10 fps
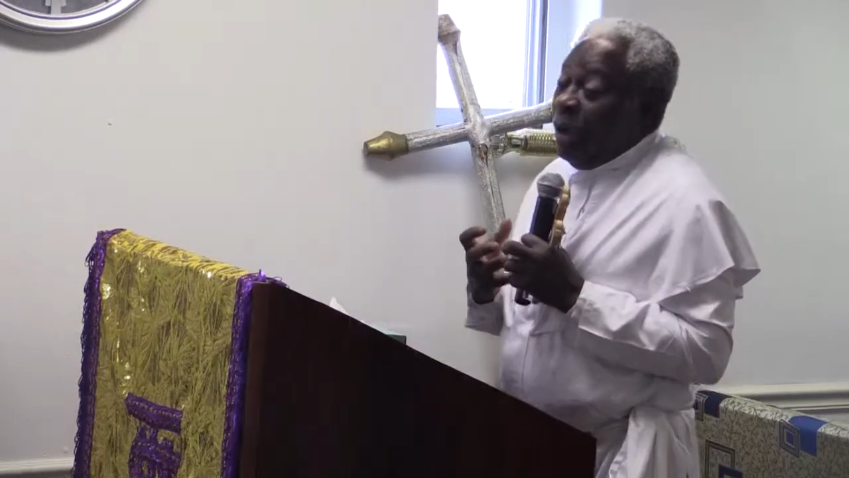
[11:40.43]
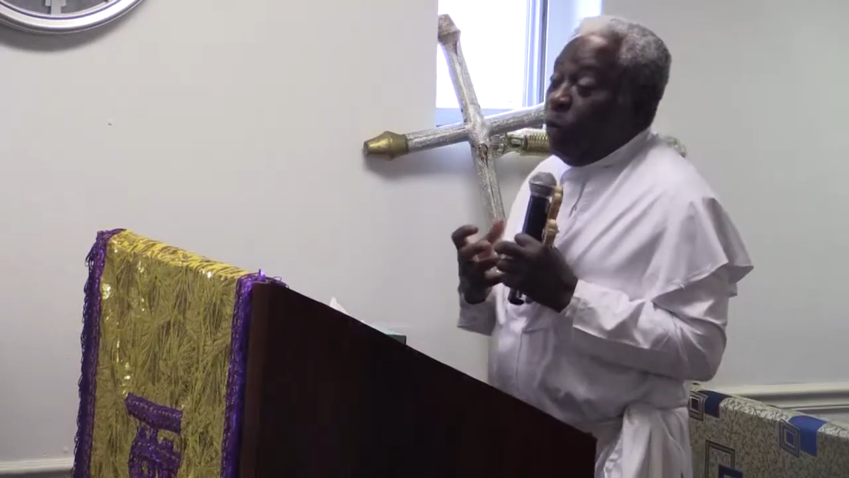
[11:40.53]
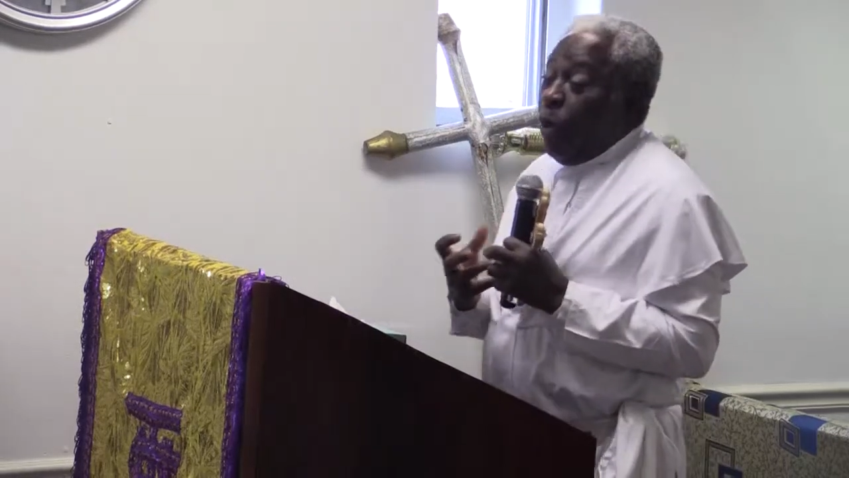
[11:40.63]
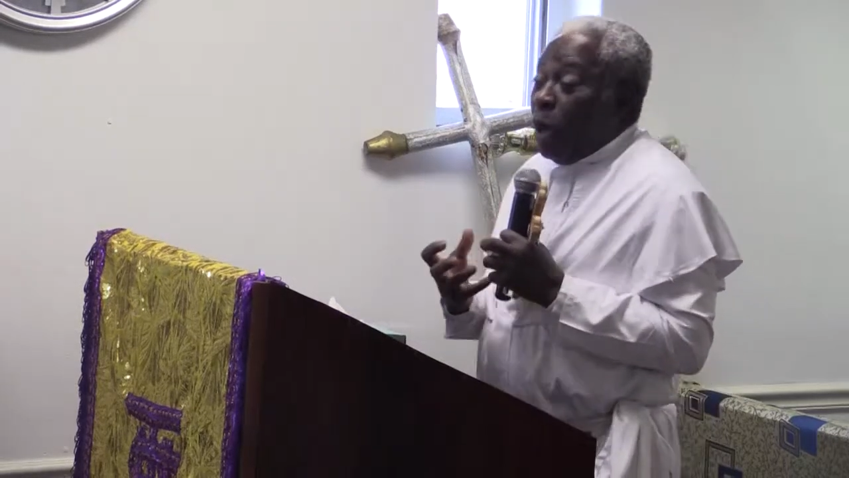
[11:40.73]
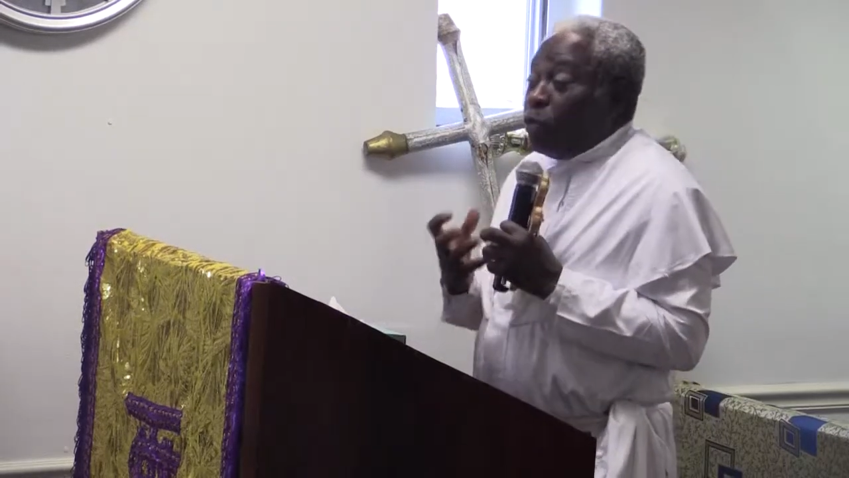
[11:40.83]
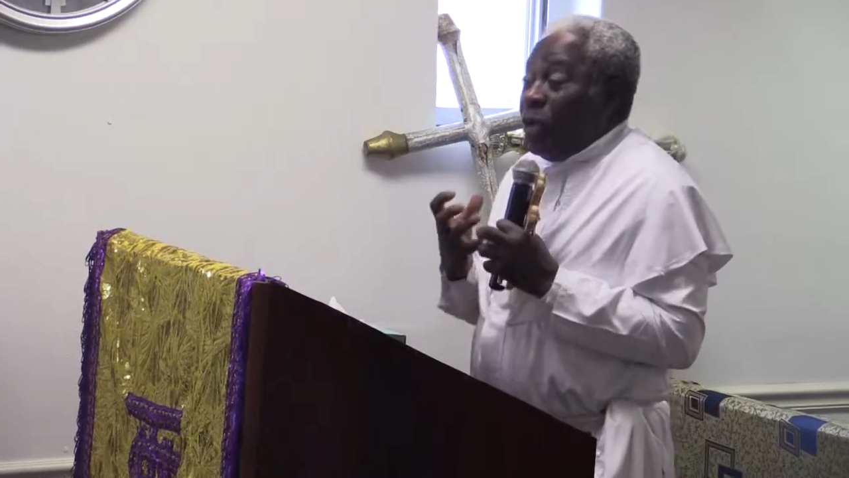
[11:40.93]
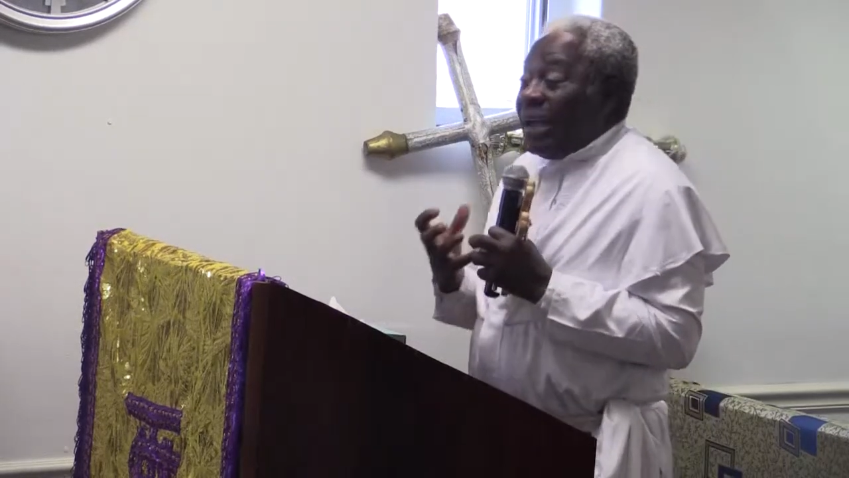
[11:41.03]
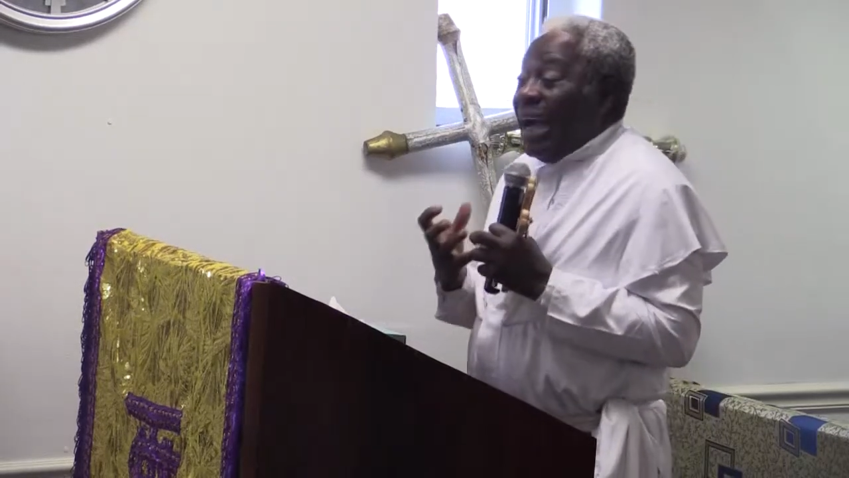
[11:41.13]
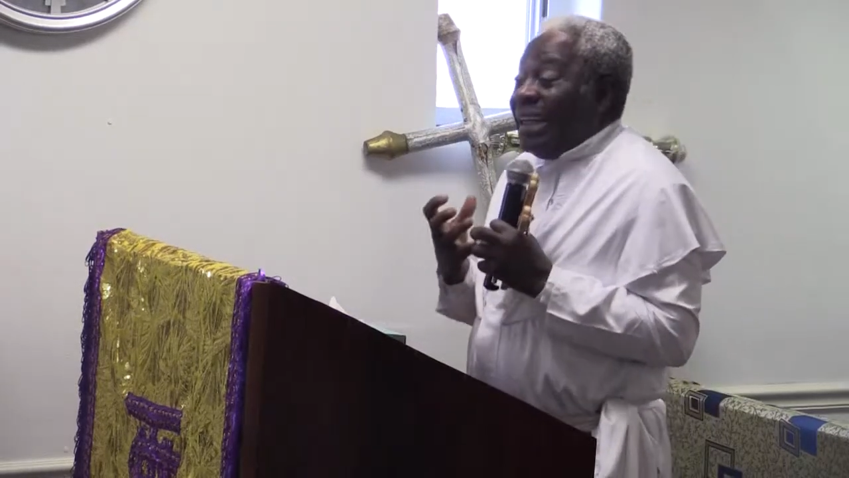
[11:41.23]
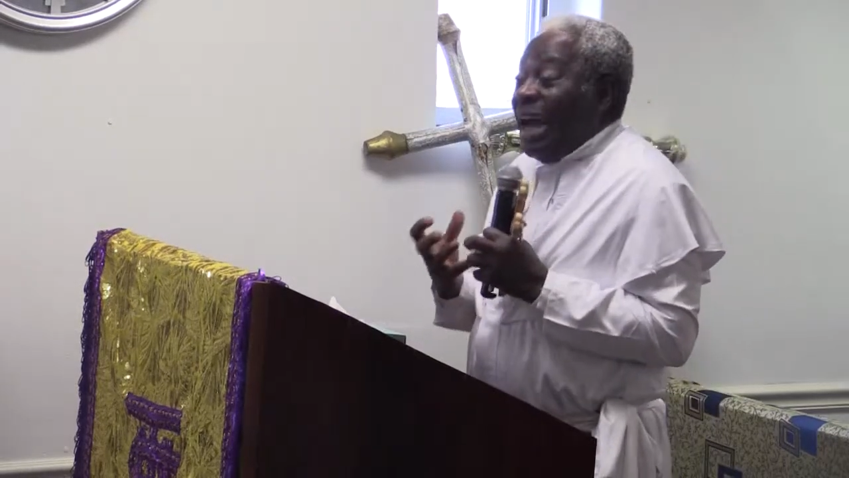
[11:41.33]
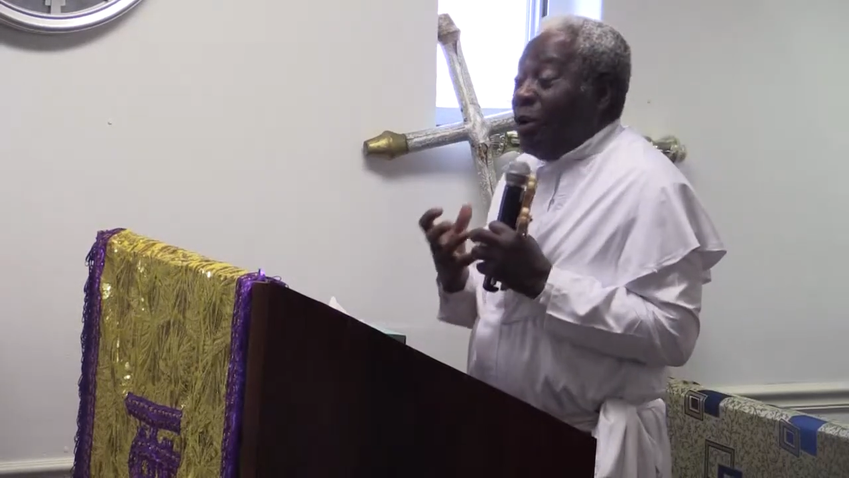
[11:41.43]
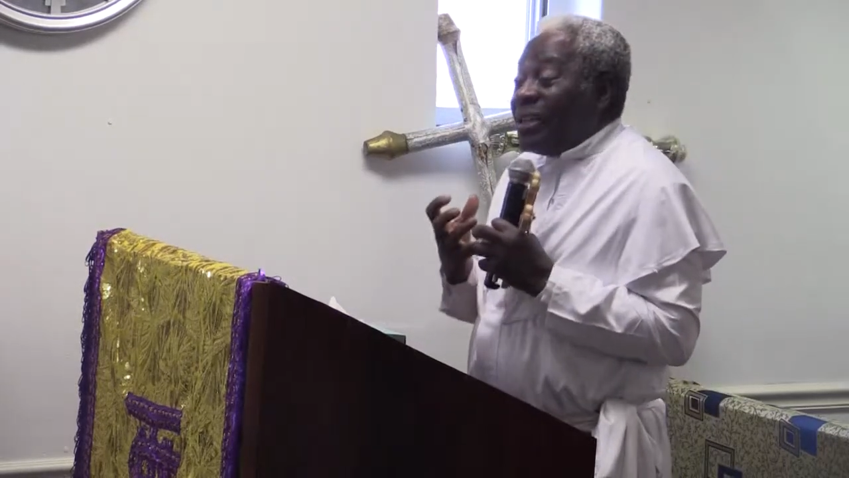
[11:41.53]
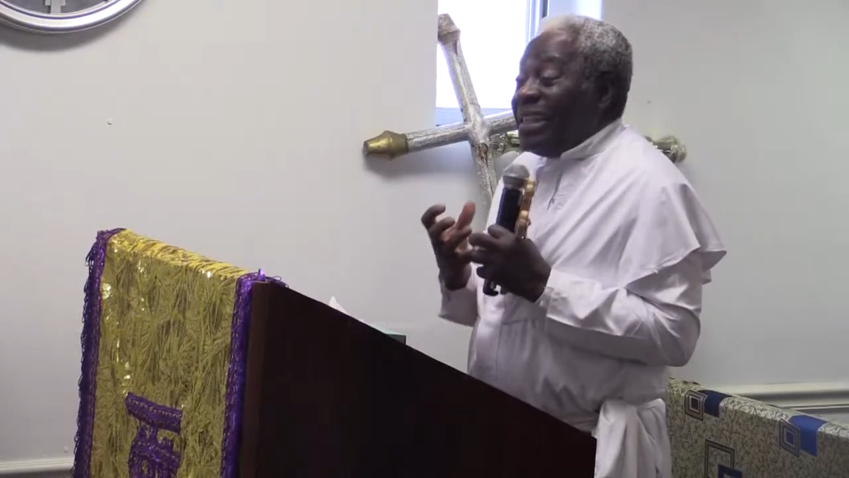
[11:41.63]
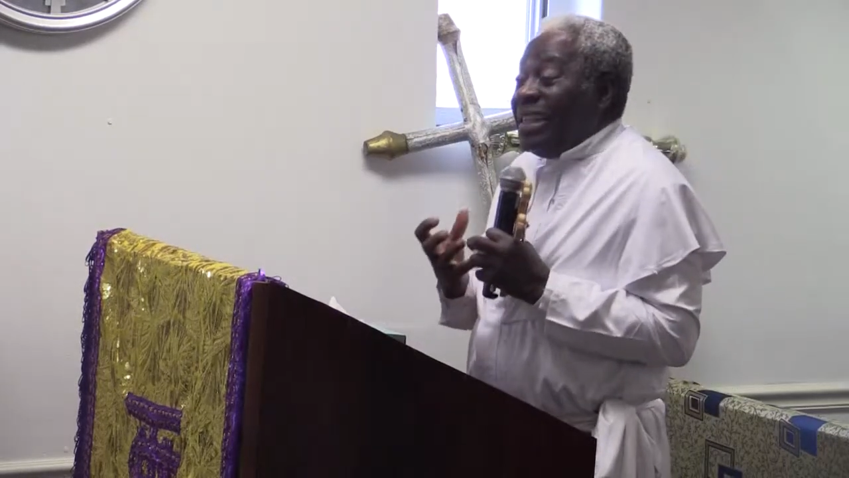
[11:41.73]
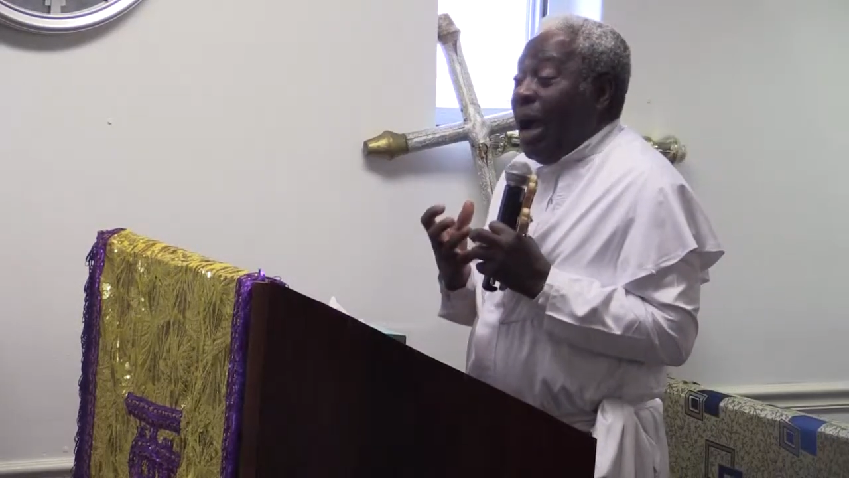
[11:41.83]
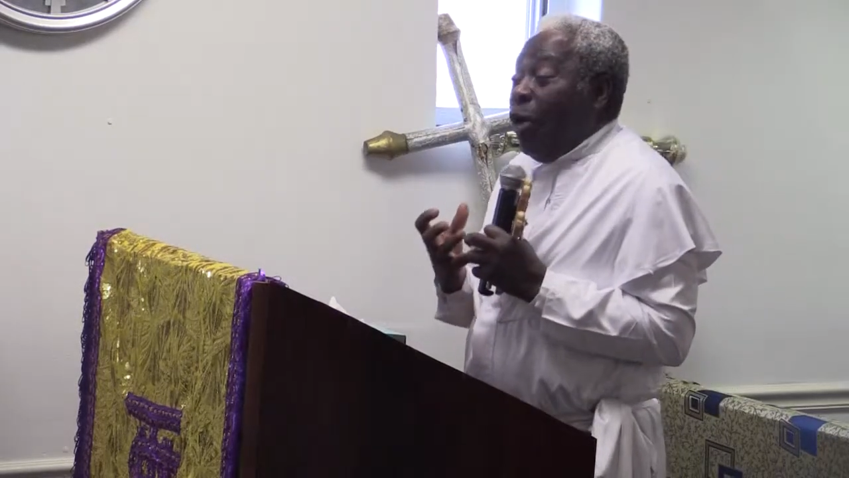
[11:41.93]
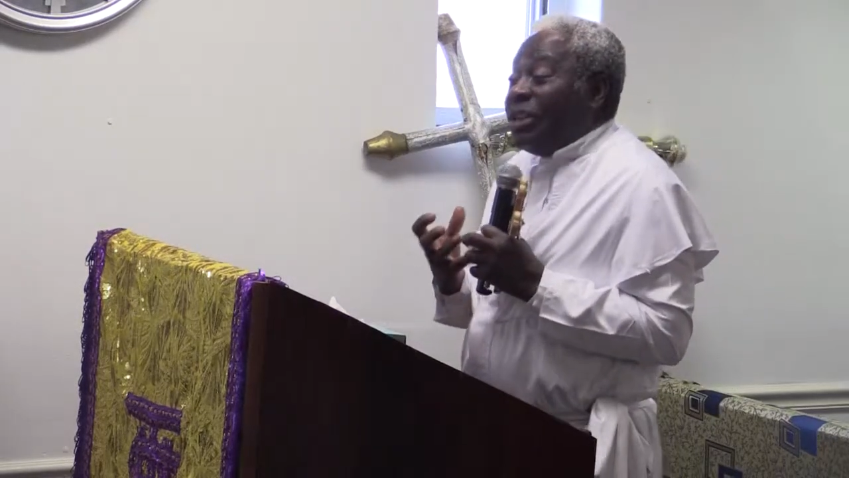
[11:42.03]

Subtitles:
what we can now see in our